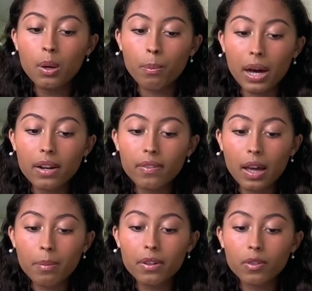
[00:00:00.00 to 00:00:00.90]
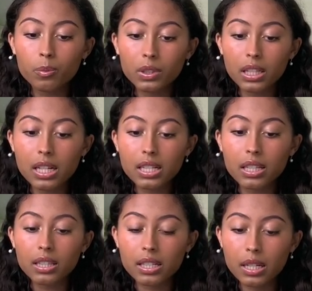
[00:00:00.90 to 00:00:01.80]
might have kept me from realizing
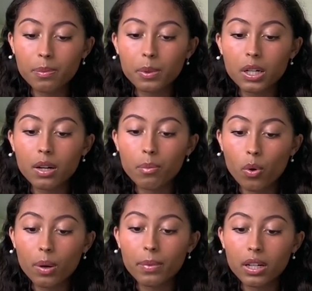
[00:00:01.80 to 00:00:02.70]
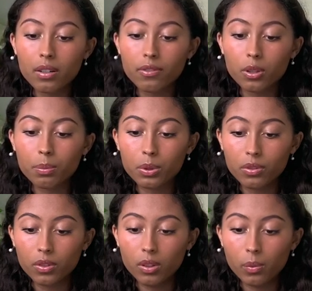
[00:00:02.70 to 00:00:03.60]
the deeper and more meaningful
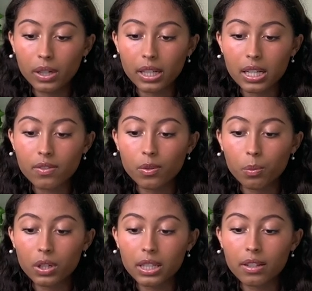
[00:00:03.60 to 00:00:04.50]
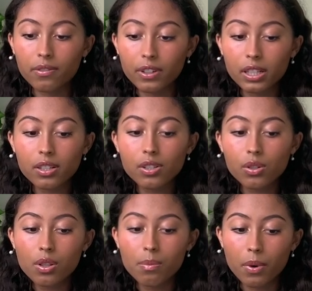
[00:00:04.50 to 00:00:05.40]
approval one gets from working fingers
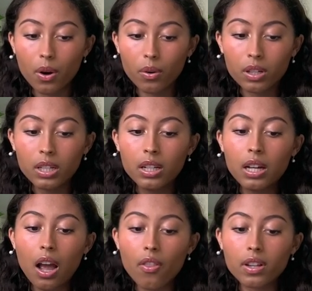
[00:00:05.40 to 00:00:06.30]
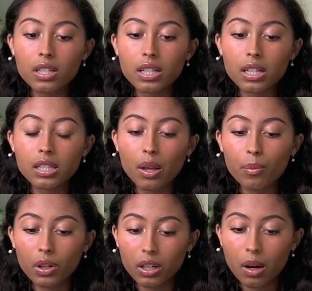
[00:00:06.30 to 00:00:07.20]
to the bone and then seeing some
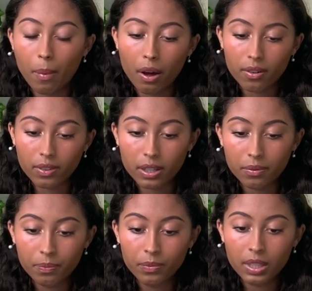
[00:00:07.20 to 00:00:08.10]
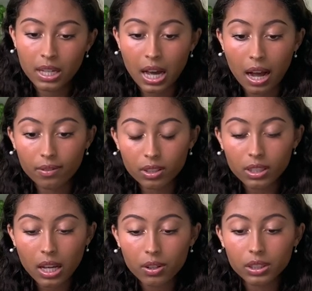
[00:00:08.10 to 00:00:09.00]
good come out of it. I've learned
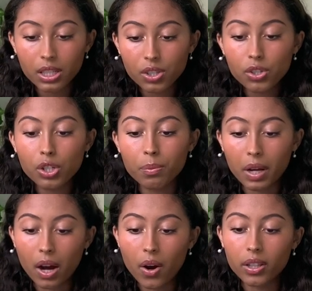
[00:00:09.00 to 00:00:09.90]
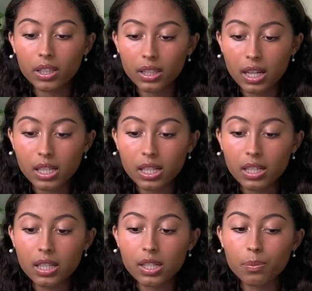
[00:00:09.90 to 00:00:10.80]
that relationship now, and the lesson
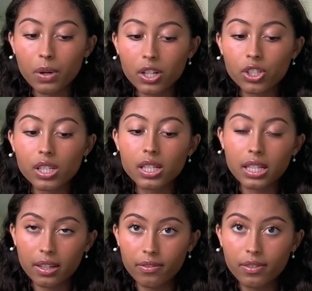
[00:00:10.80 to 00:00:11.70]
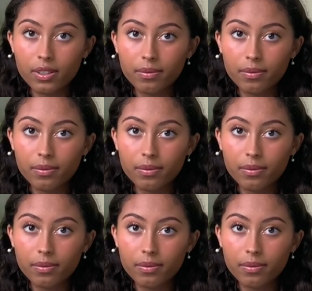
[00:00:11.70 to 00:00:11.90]
is a precious gift.